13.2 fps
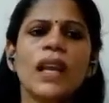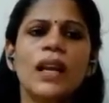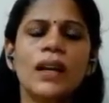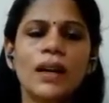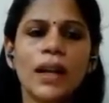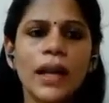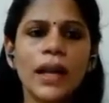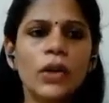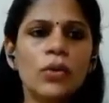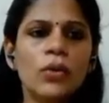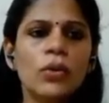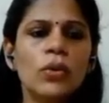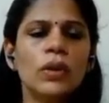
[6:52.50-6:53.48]
Try
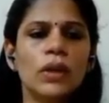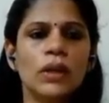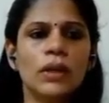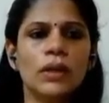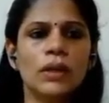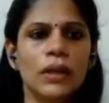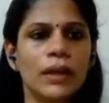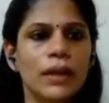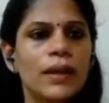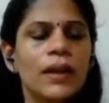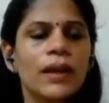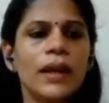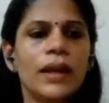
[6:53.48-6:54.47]
to
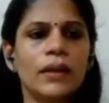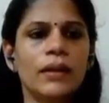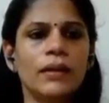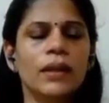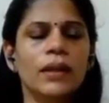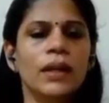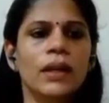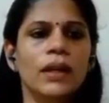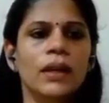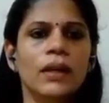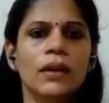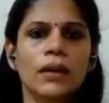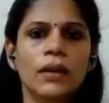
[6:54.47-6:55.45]
recollect
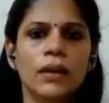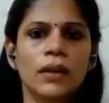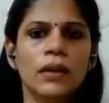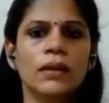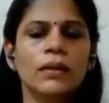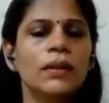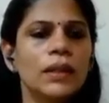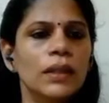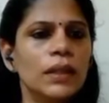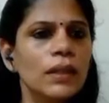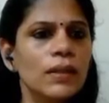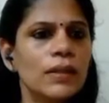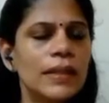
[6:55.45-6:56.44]

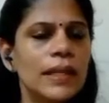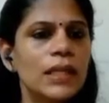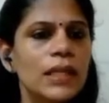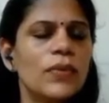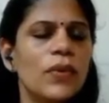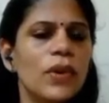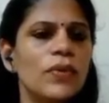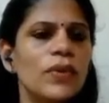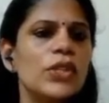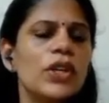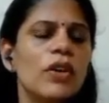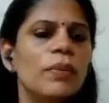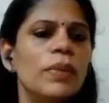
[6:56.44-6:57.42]
the skills for which
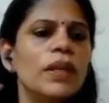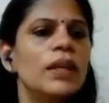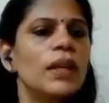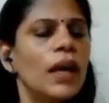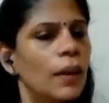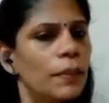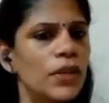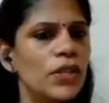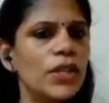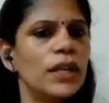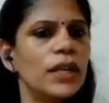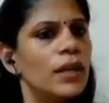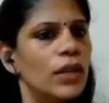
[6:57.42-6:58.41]
you have been
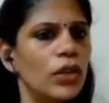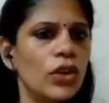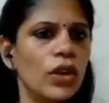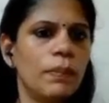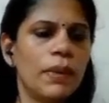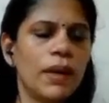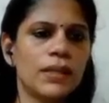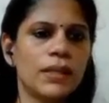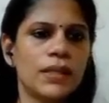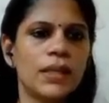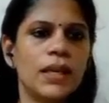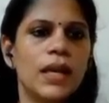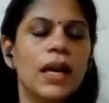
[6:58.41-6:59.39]
appreciated in your past.
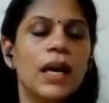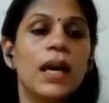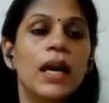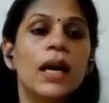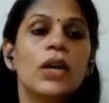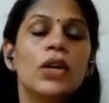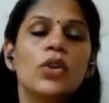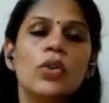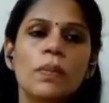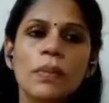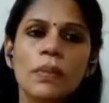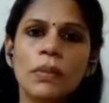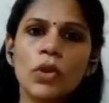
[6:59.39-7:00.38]

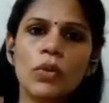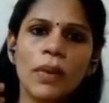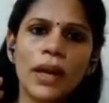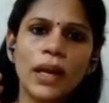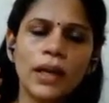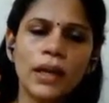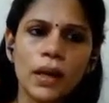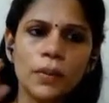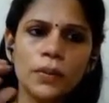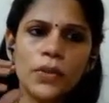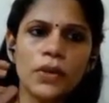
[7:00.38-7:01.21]
You might observe,